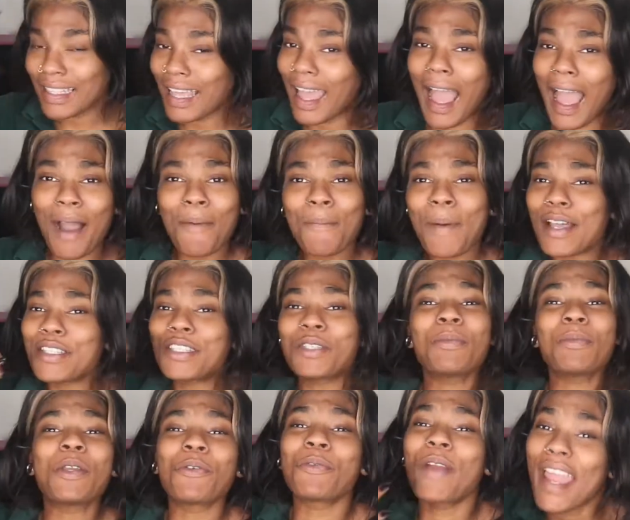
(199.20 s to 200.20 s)
I'm about to
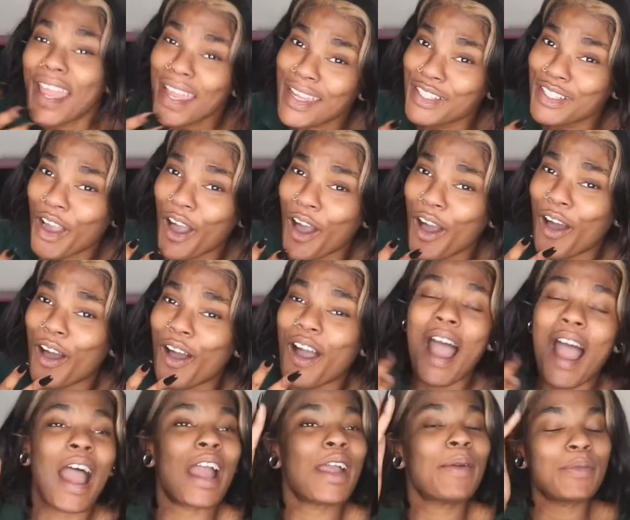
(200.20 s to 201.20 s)
be red, y'all.
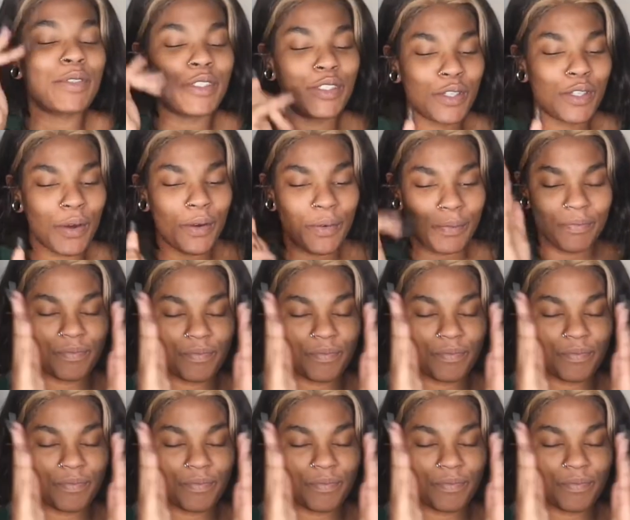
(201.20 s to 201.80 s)
I am so